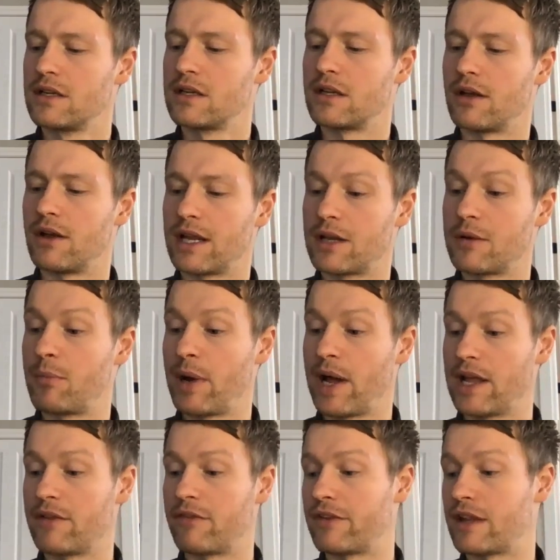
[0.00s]
It can
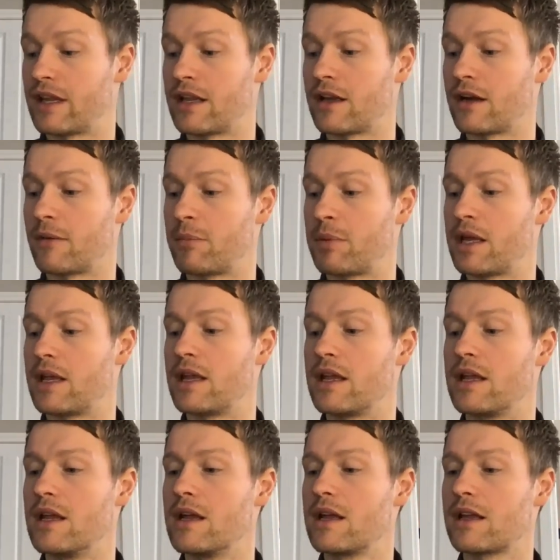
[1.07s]
pay for the ERP,
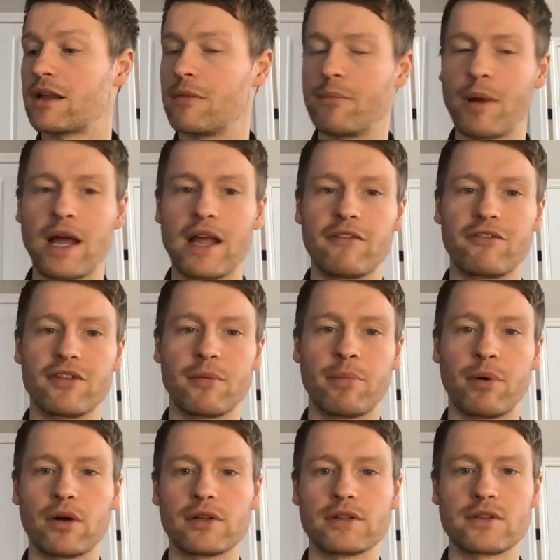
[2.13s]
can pay for the
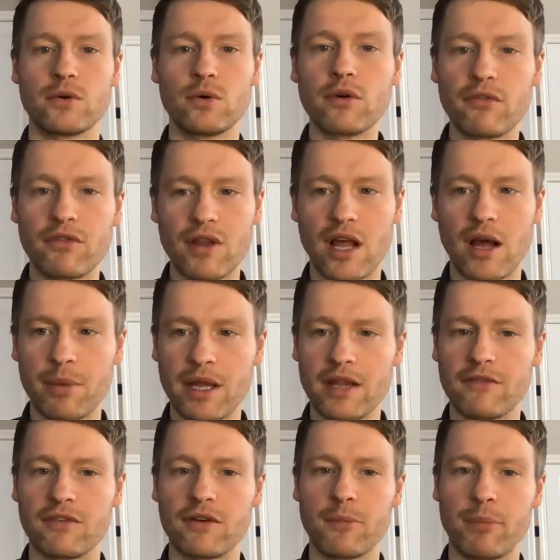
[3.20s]
POS, all of the
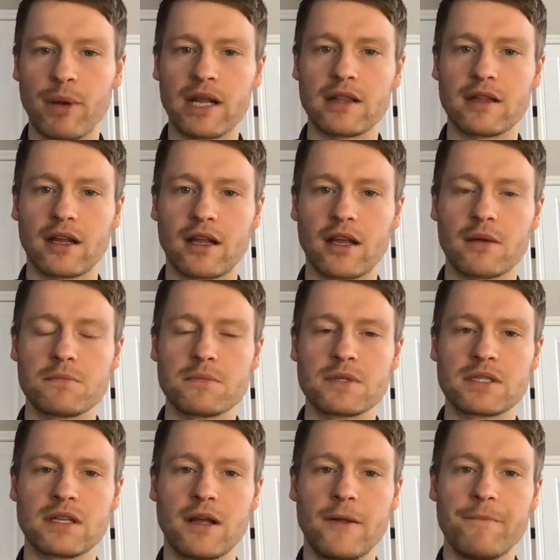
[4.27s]
upheaval and pain that
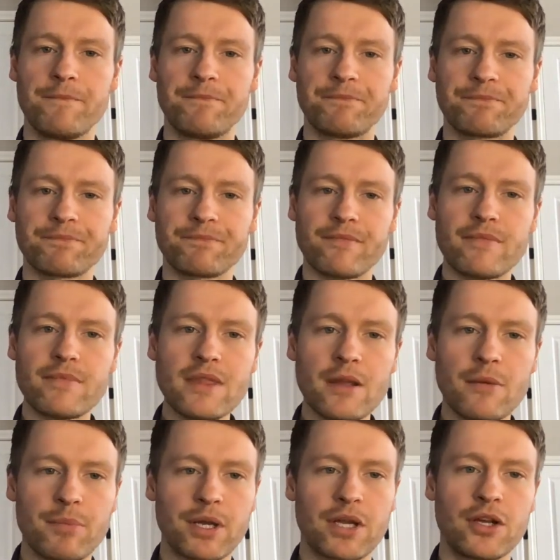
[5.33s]
comes
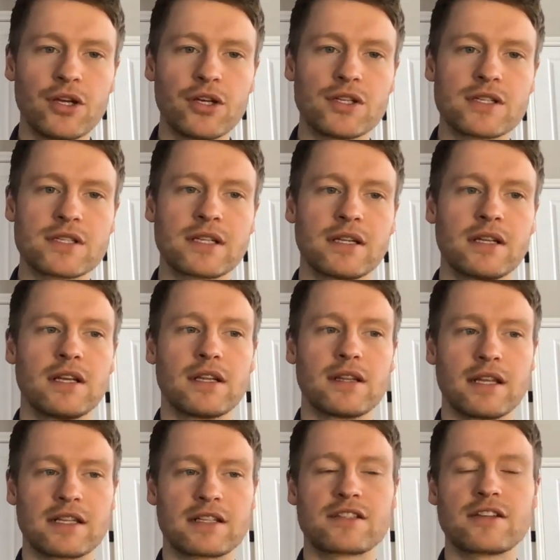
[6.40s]
because
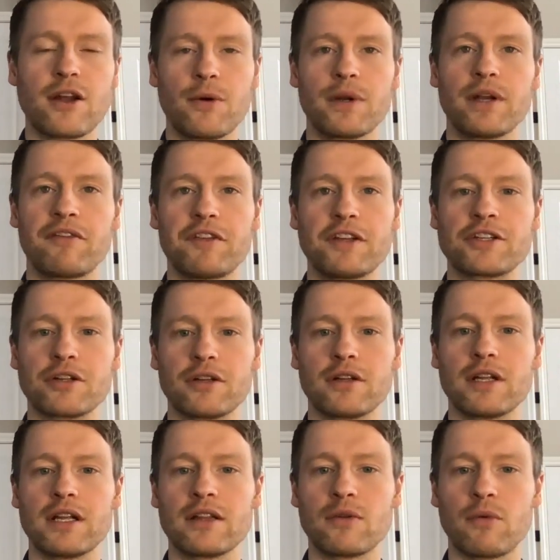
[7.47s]
they're so
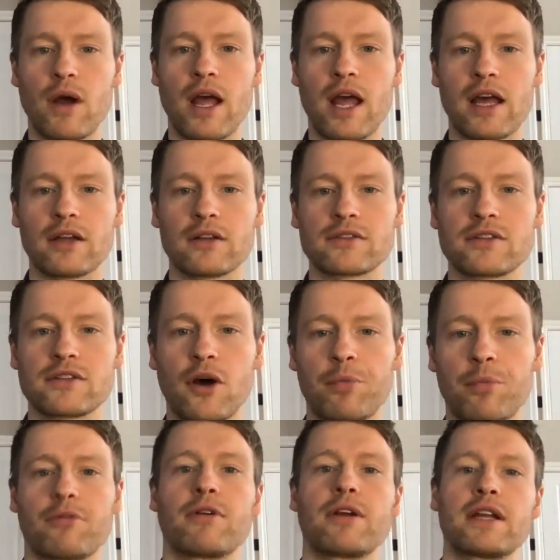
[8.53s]
inefficient in the warehouse
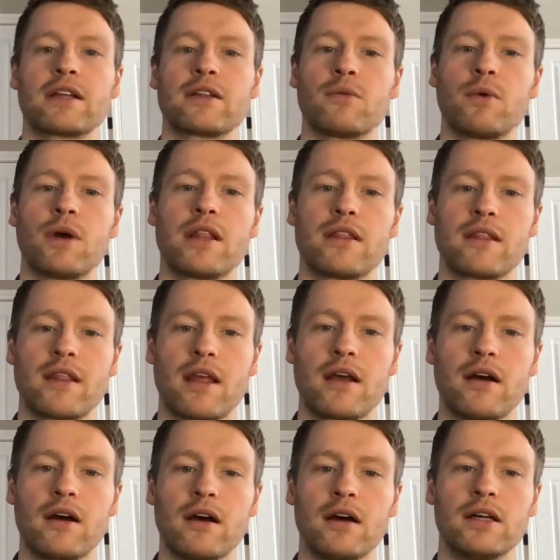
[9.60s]
operating the way that they
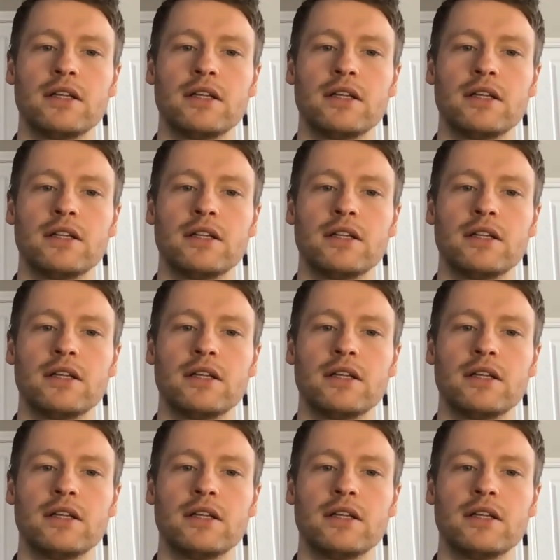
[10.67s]
are.